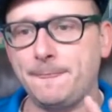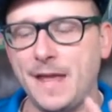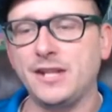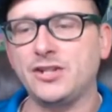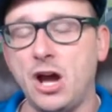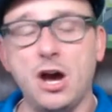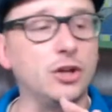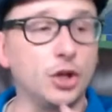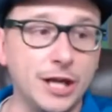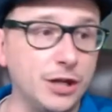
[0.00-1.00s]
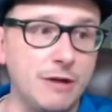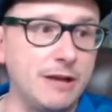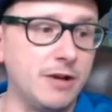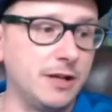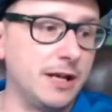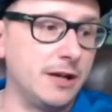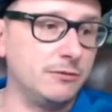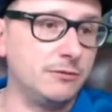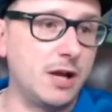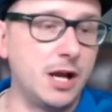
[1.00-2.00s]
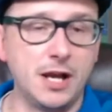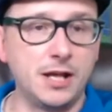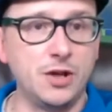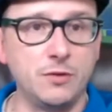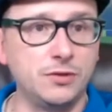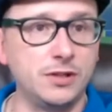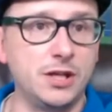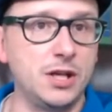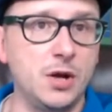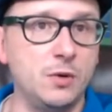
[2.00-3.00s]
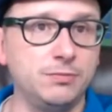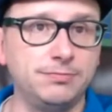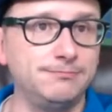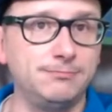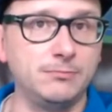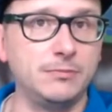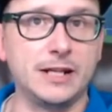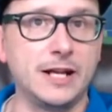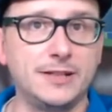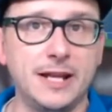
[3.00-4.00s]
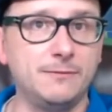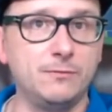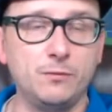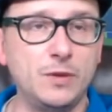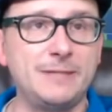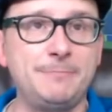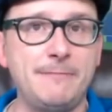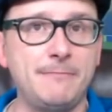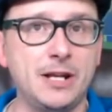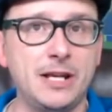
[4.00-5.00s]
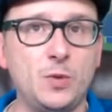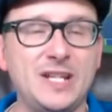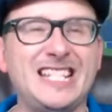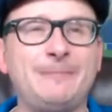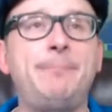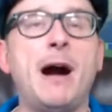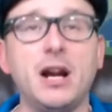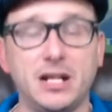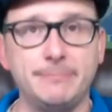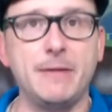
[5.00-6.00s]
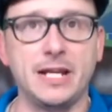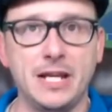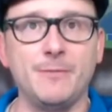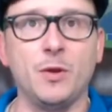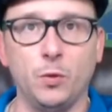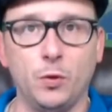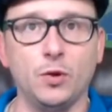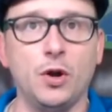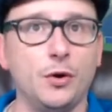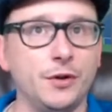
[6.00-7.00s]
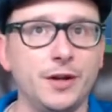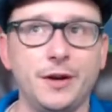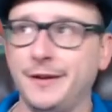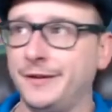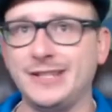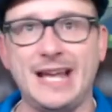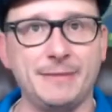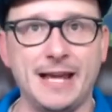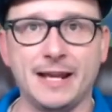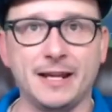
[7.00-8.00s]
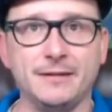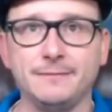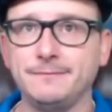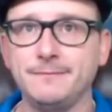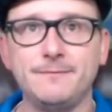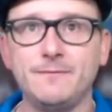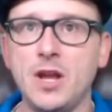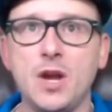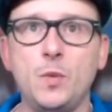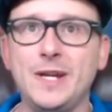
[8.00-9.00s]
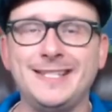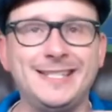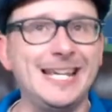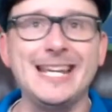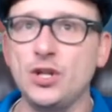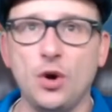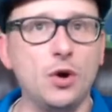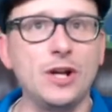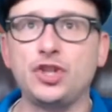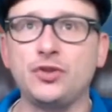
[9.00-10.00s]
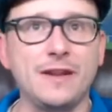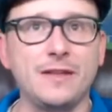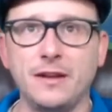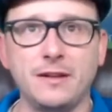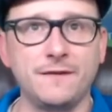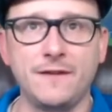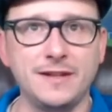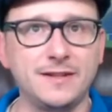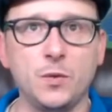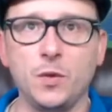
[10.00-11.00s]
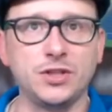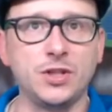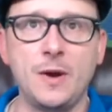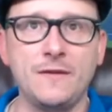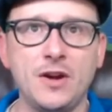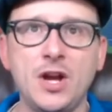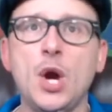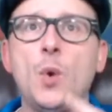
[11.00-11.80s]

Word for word: Things aren't looking great right now. I, I don't, you know, like I said, we spent money, we spunked money up the wall on, on Sam Gallagher. We did not strengthen the defence whatsoever.